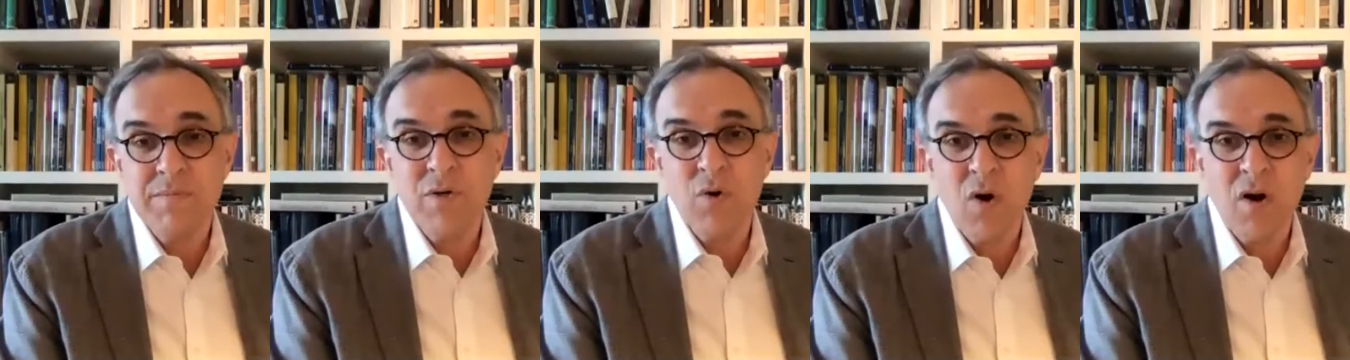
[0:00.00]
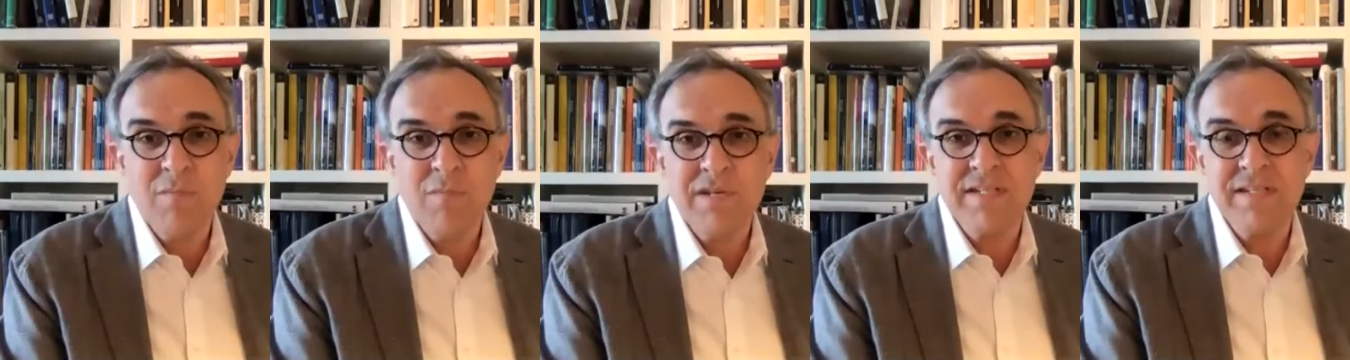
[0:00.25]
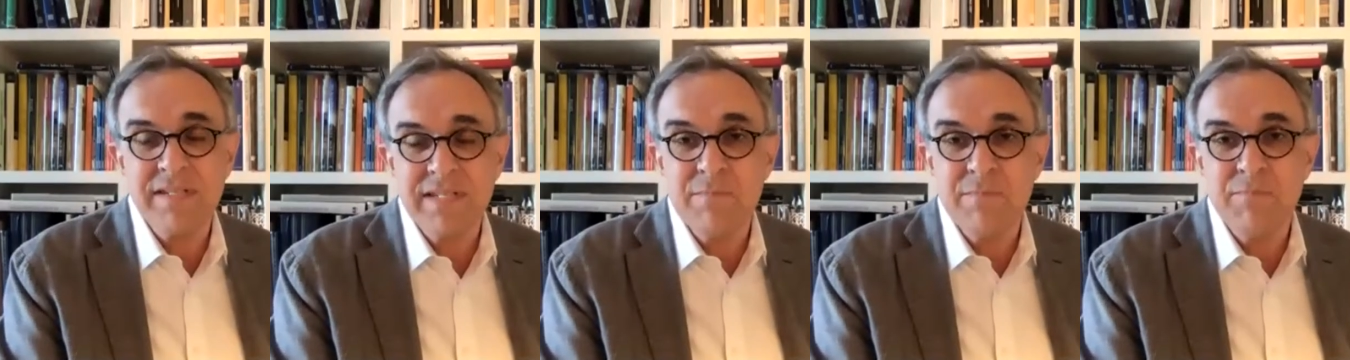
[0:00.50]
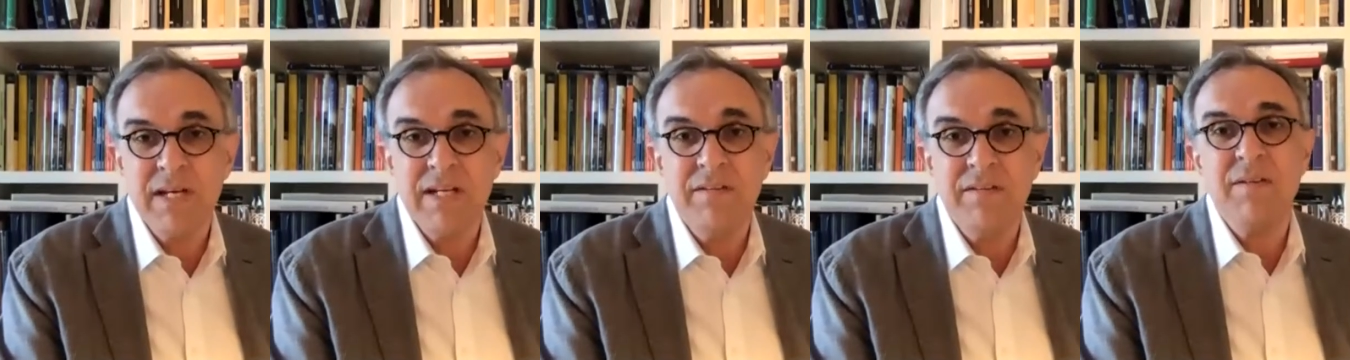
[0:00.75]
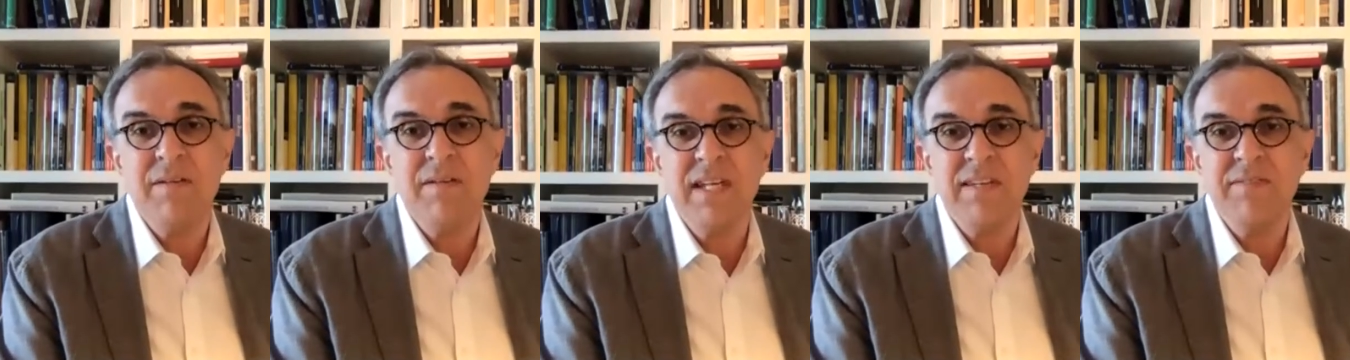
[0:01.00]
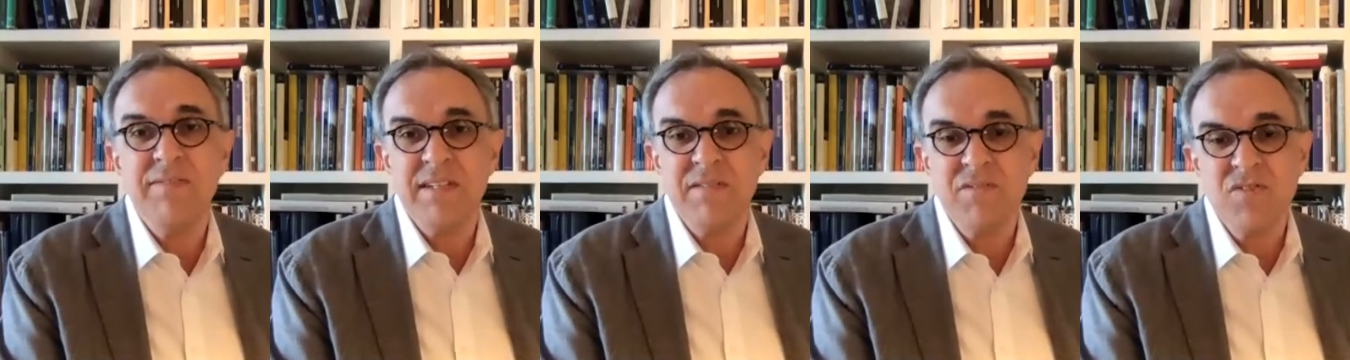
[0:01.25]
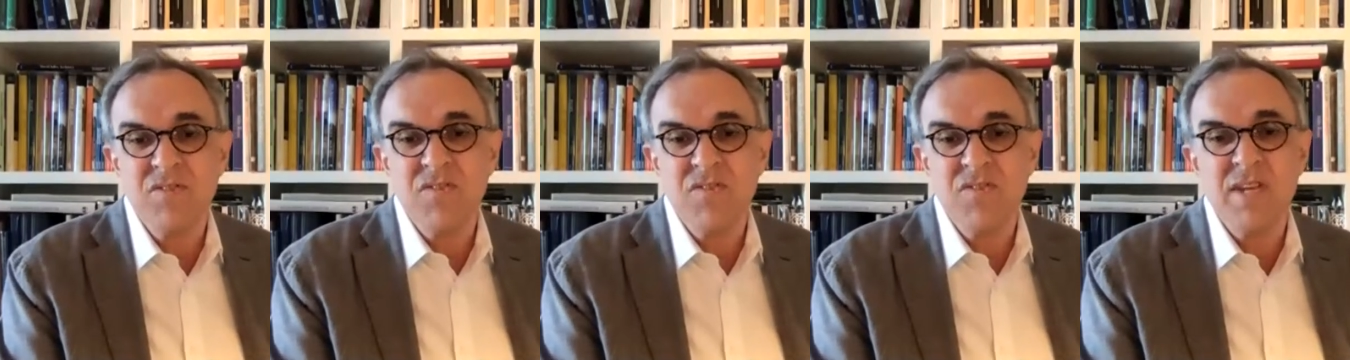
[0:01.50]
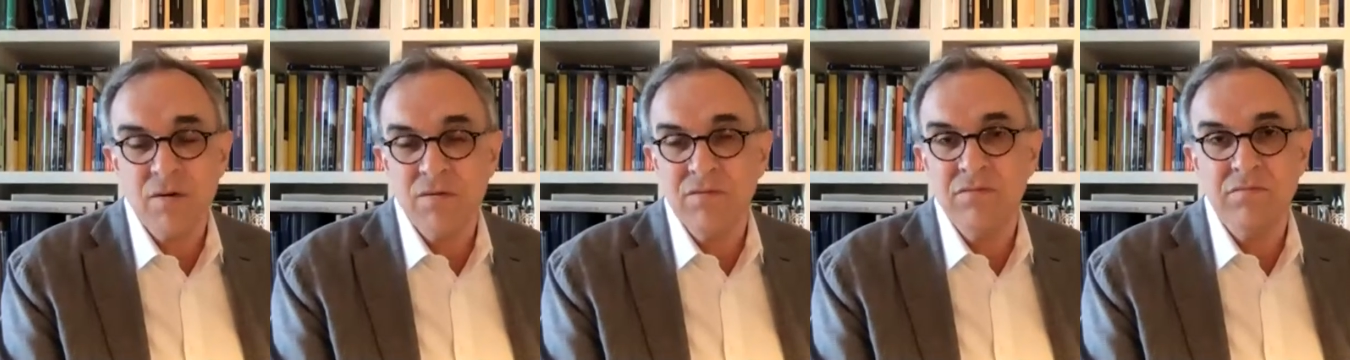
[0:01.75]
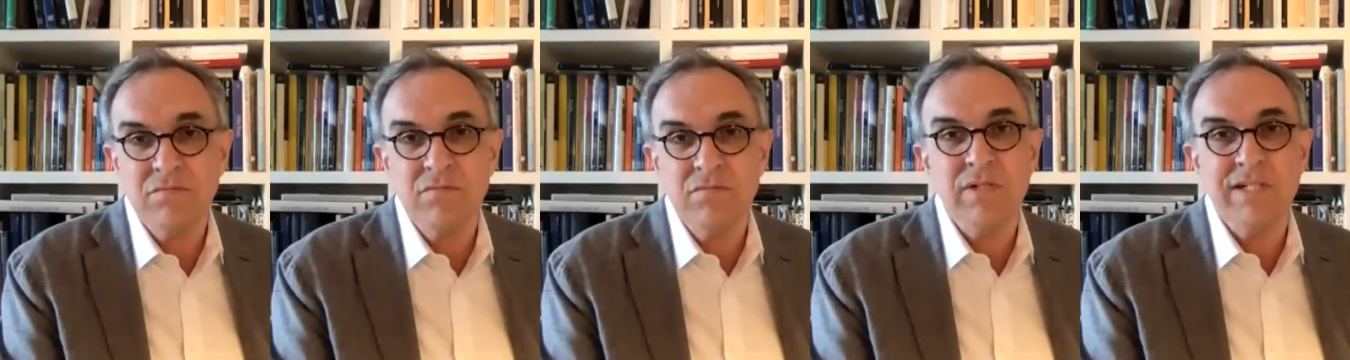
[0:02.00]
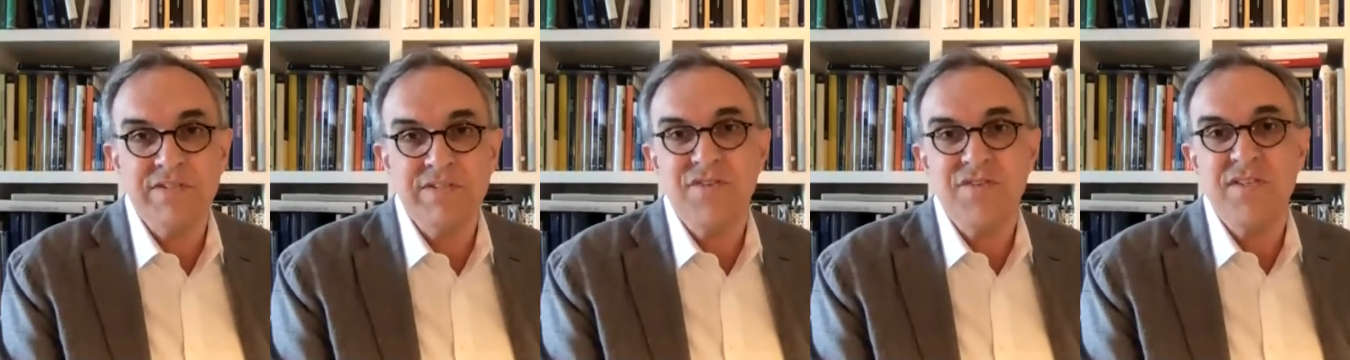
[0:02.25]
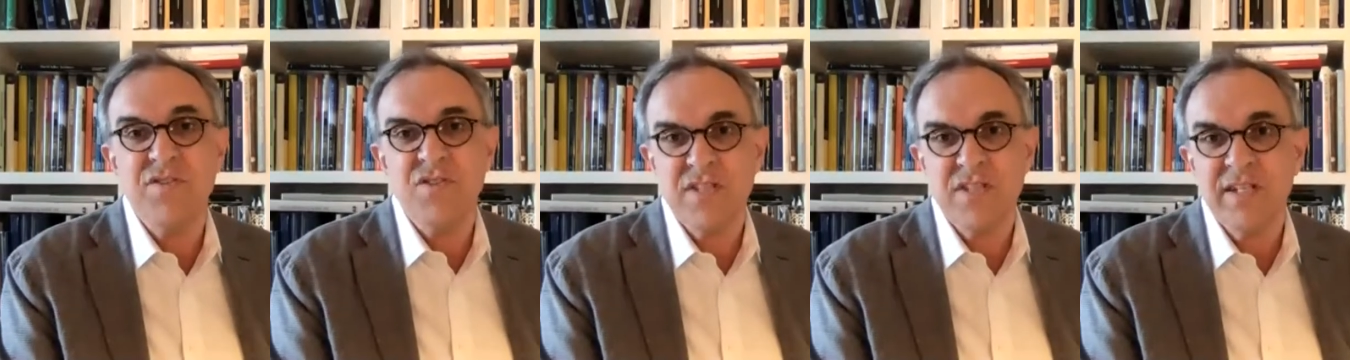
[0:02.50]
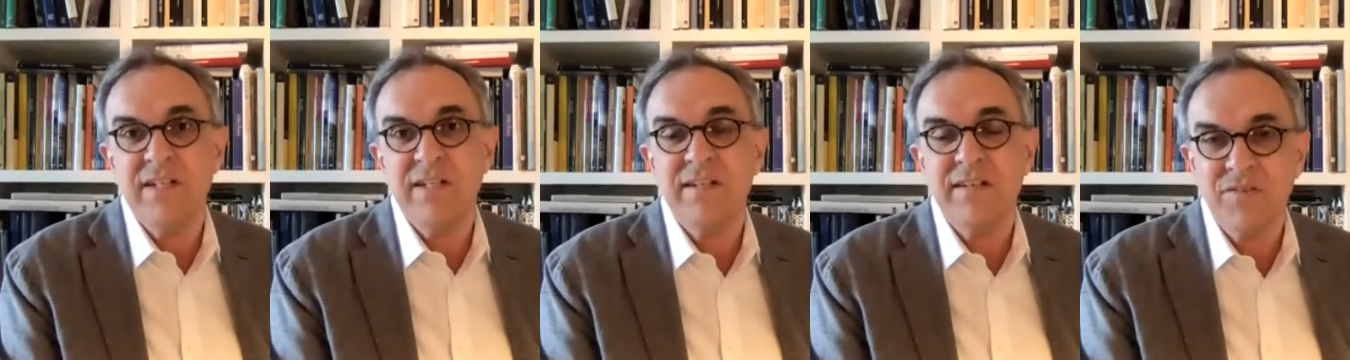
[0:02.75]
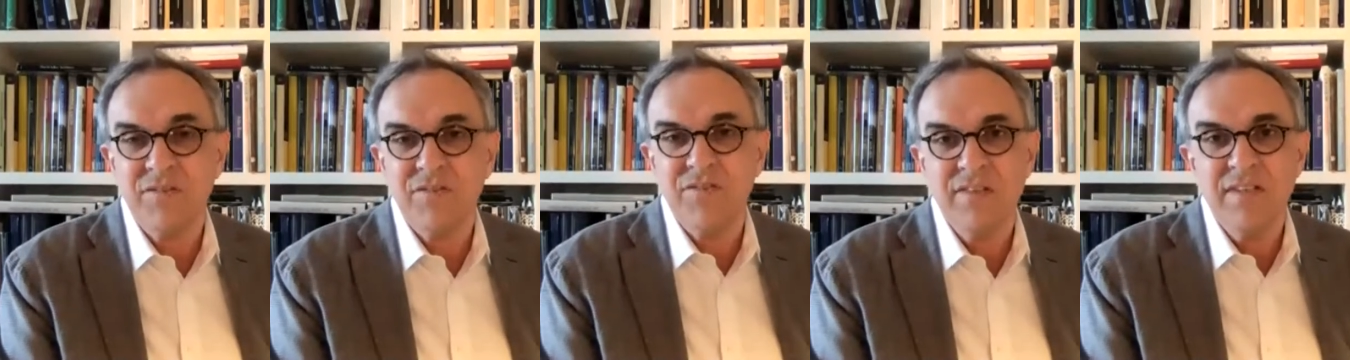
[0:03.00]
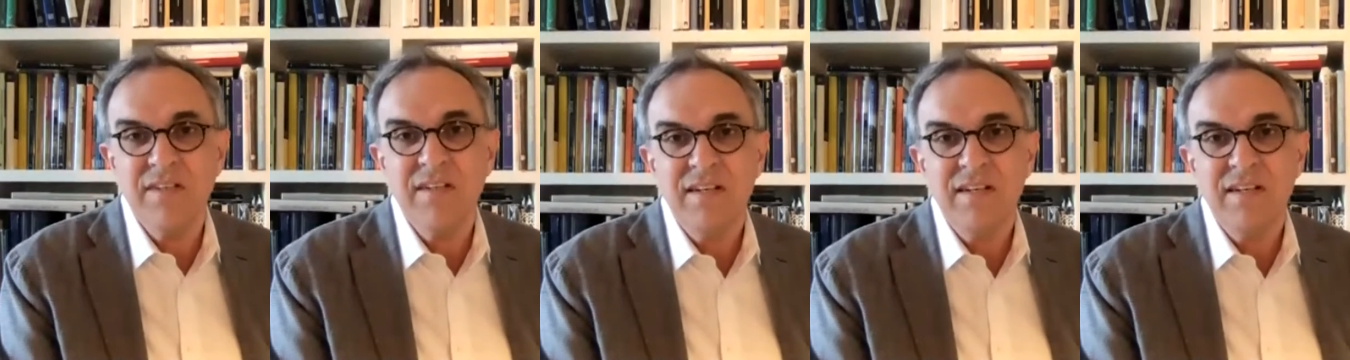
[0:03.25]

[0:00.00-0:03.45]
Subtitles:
enormously, but that Soane was the genius.